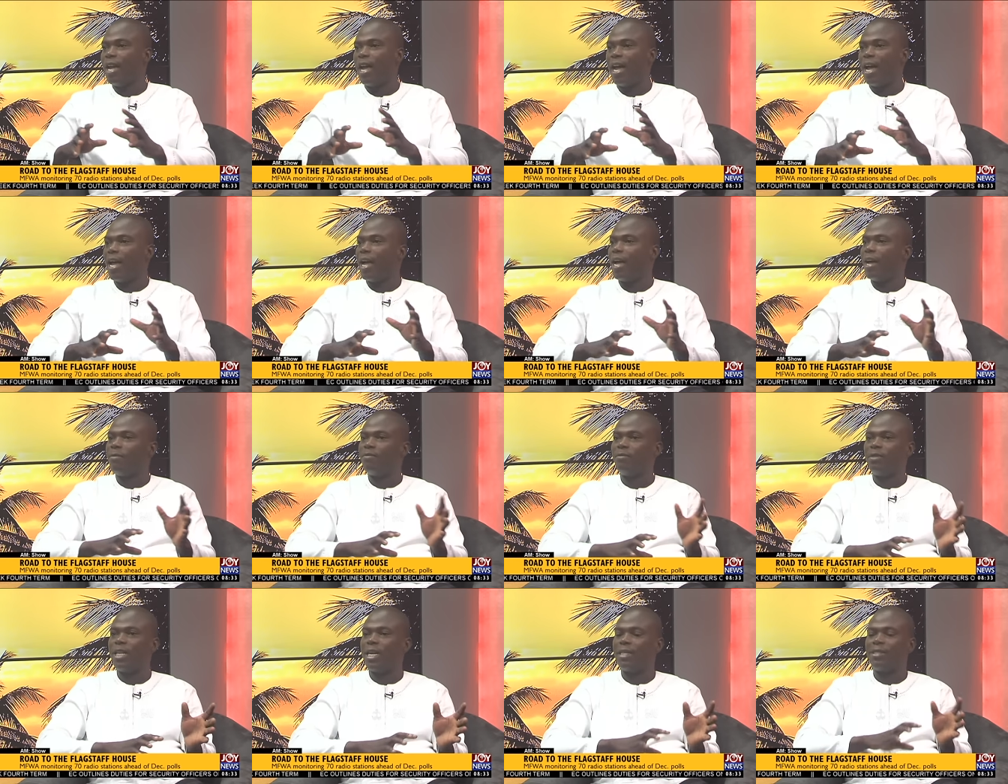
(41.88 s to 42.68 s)

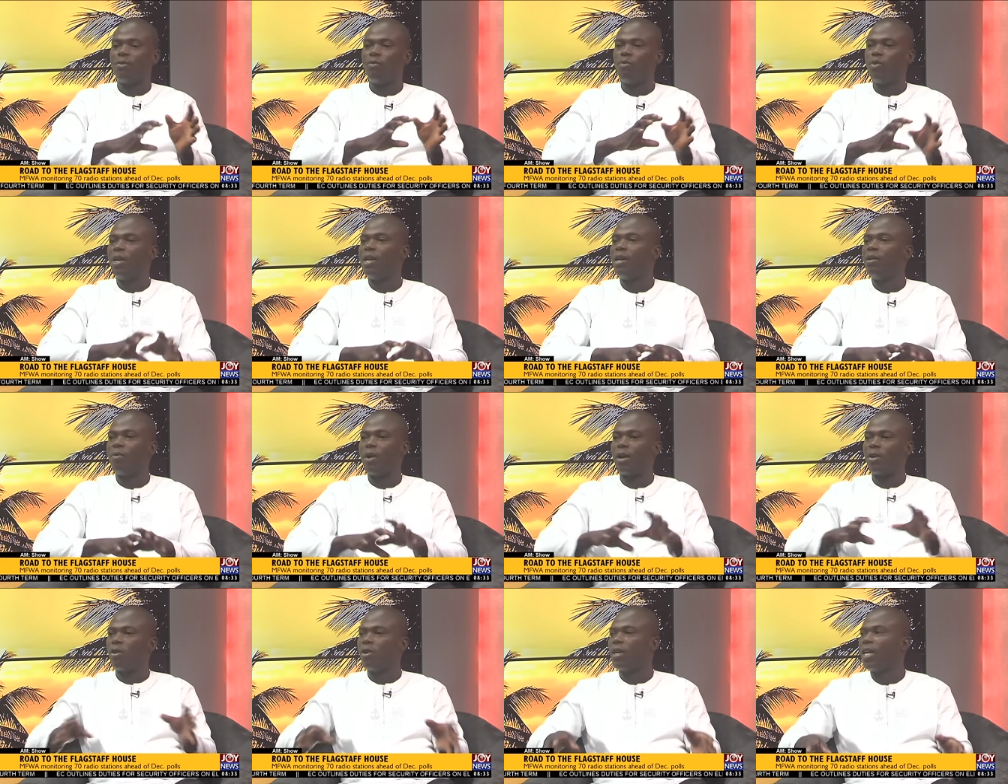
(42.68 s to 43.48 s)
um, doesn't really
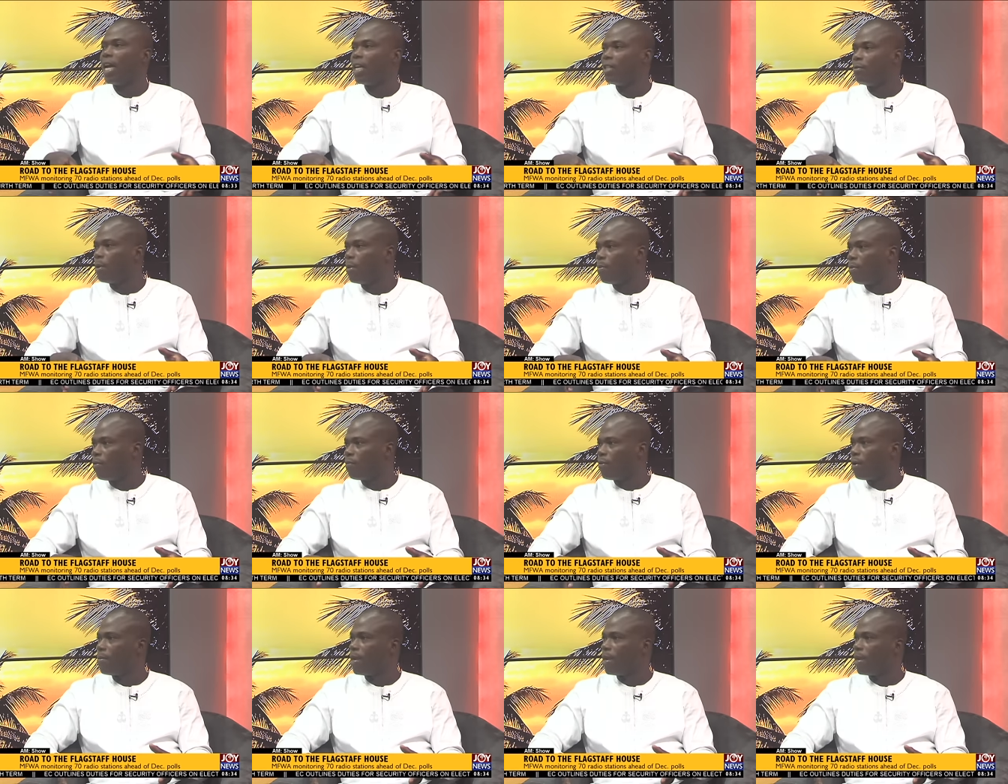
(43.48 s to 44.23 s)
recognize people from